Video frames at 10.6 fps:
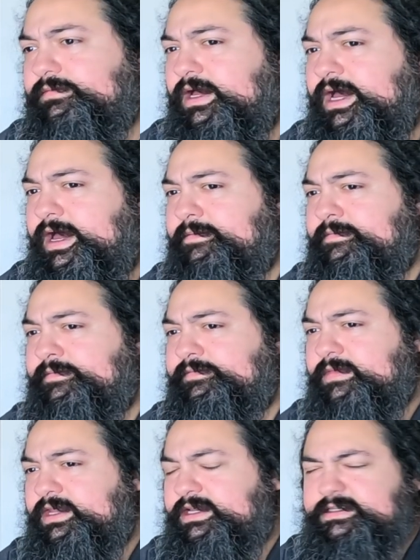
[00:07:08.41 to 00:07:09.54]

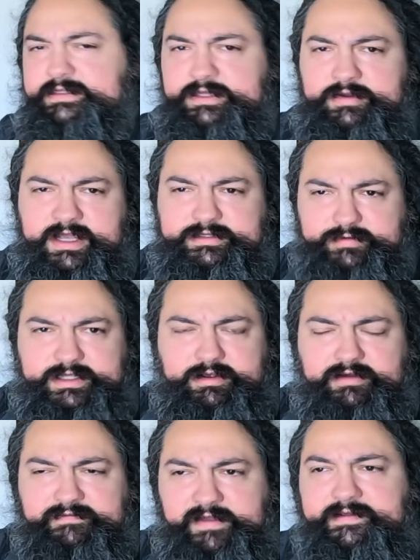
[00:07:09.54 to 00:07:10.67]
because you guys really
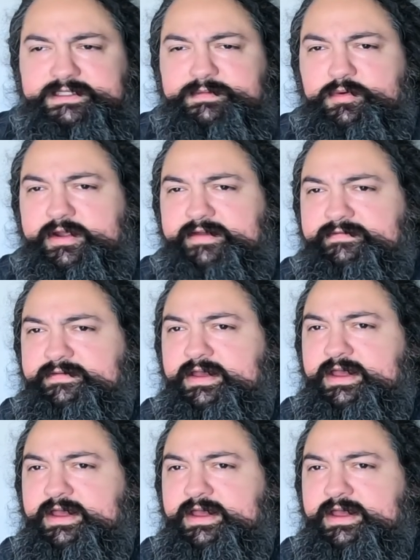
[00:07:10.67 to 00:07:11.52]
are very supportive,